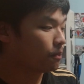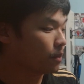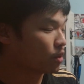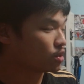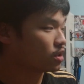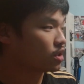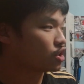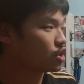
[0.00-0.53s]

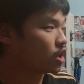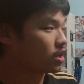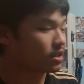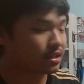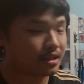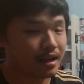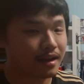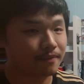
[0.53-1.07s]
most of the
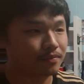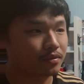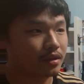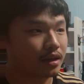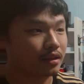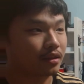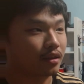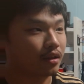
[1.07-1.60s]
shots that
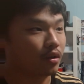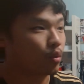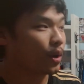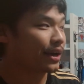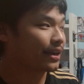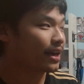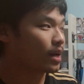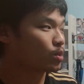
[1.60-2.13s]
the
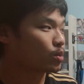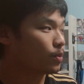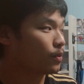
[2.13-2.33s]
Whitecaps